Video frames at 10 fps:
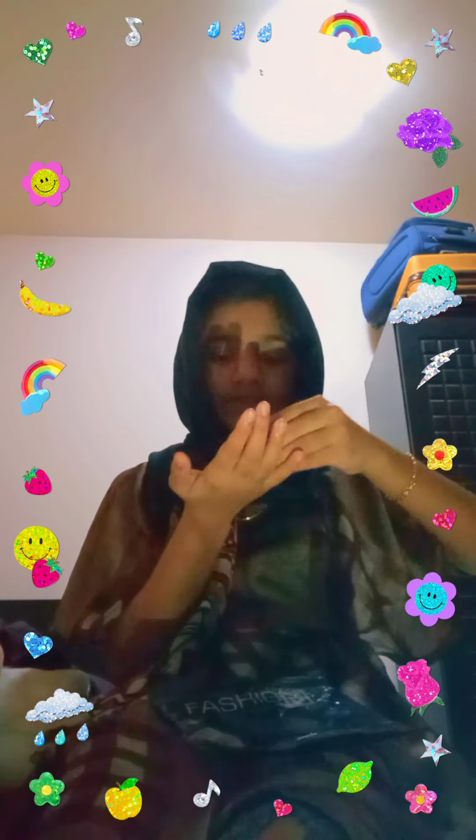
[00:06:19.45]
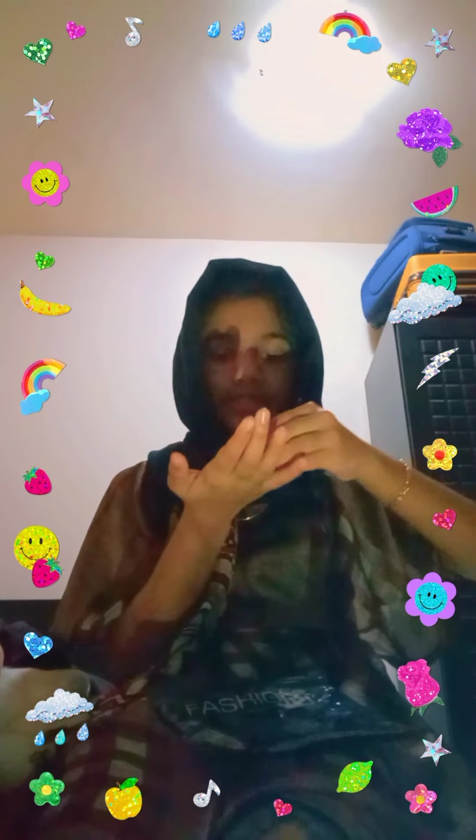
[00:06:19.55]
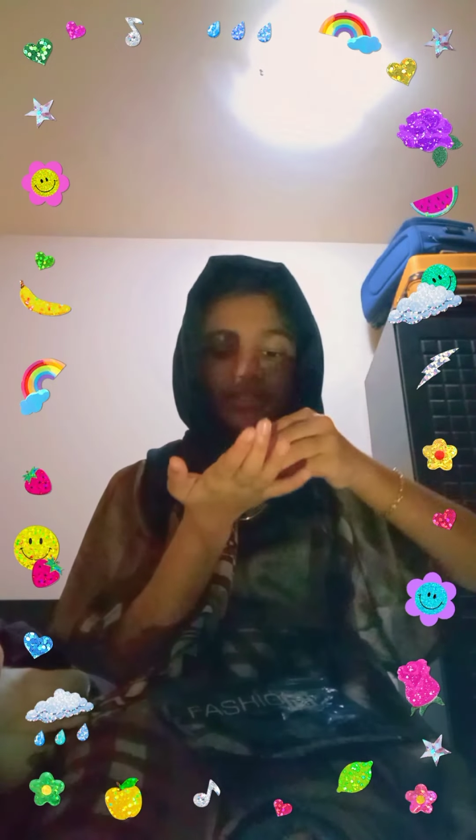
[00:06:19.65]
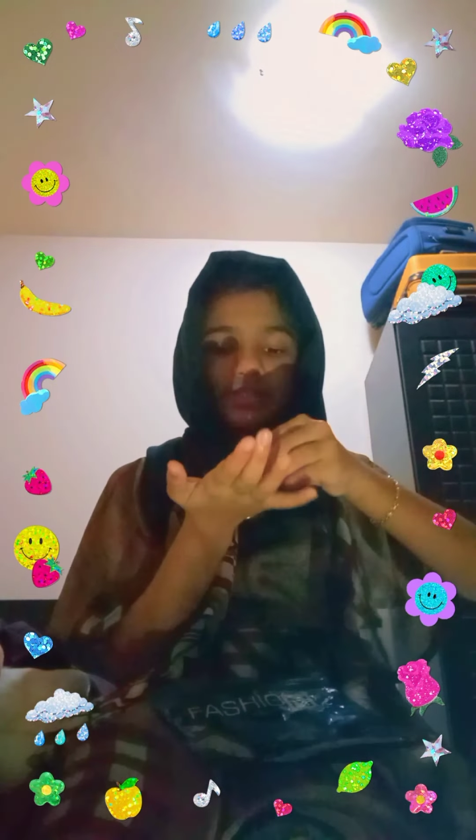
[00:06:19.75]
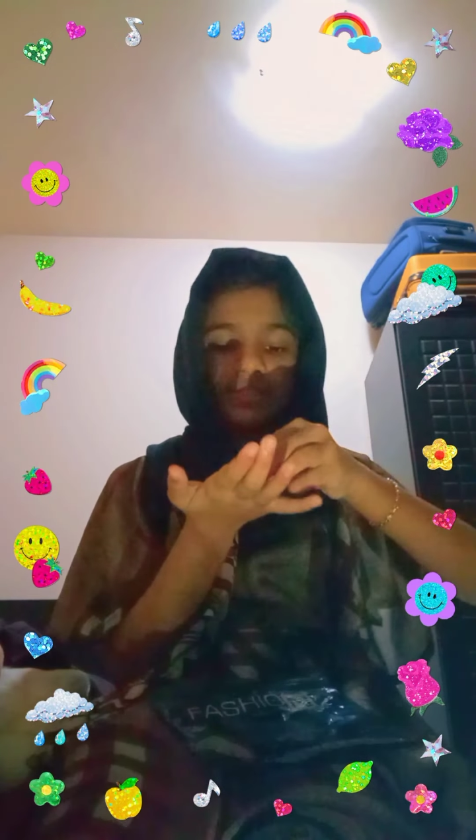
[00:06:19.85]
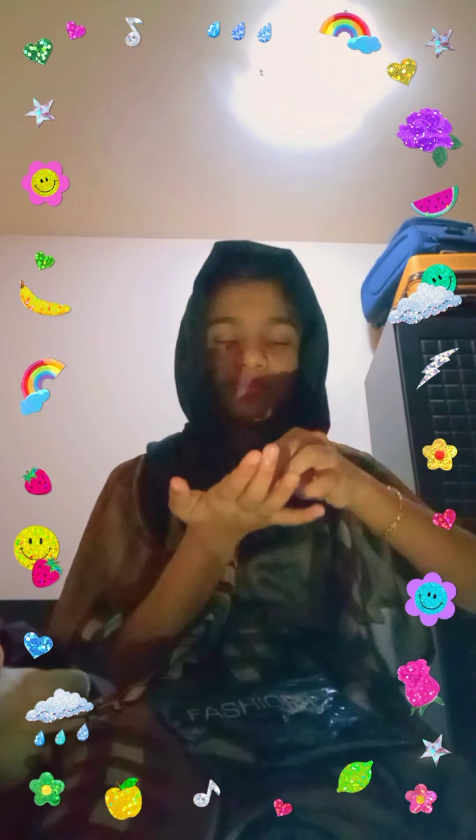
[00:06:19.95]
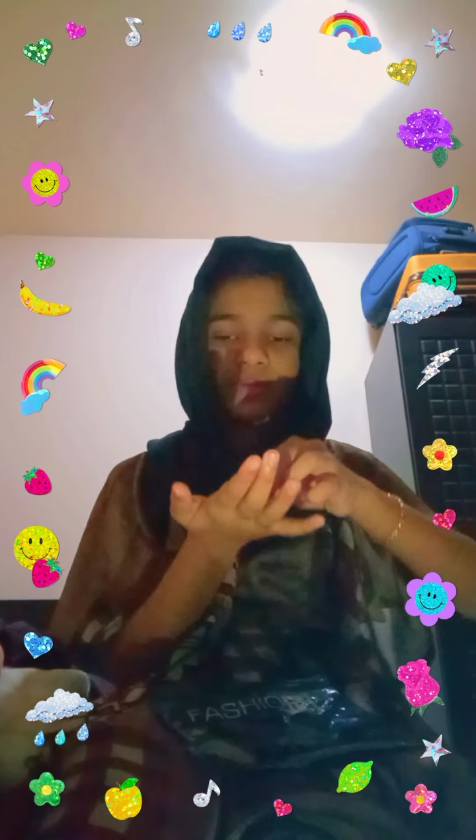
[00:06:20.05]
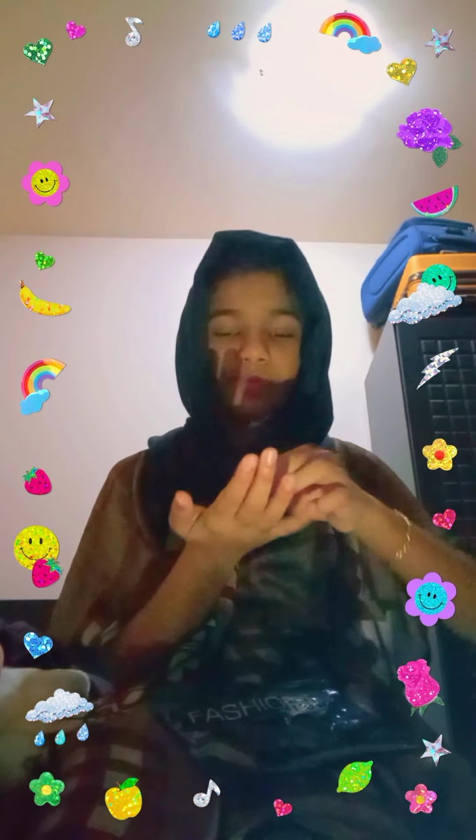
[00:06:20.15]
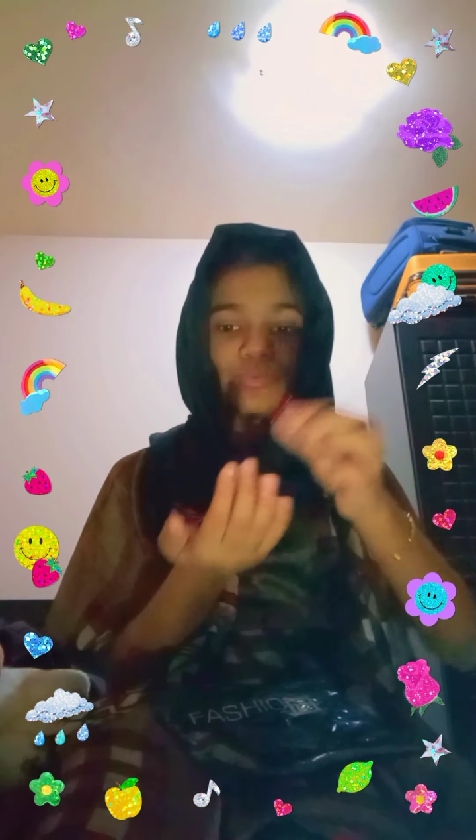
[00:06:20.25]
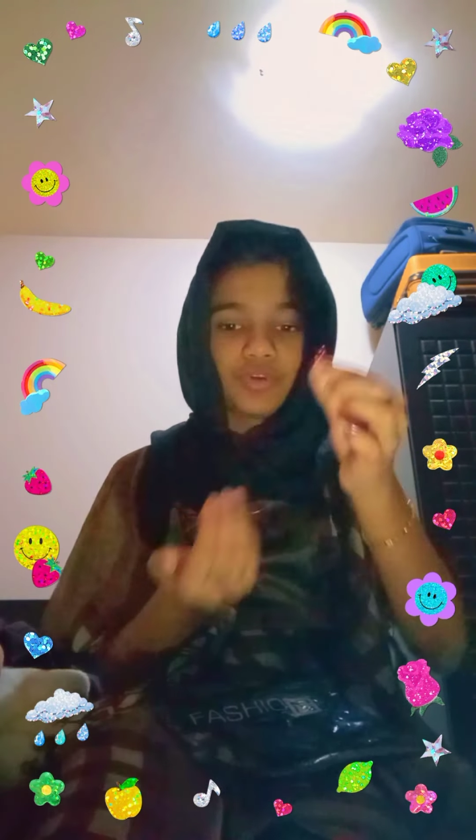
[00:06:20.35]
Then this is
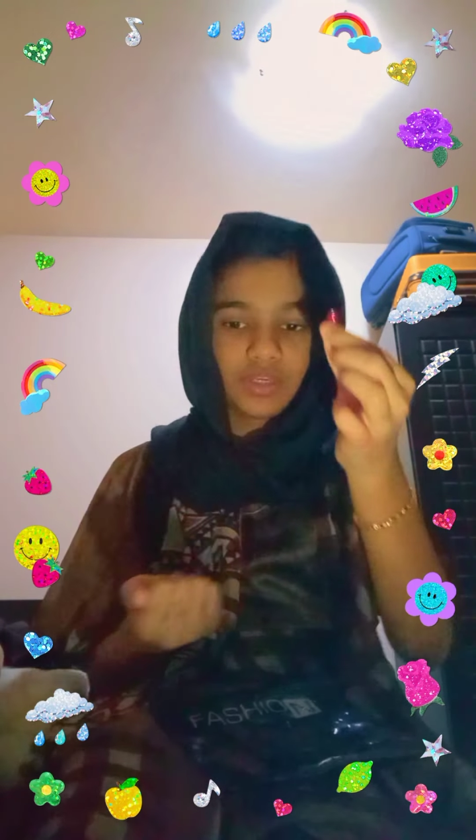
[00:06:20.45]
one more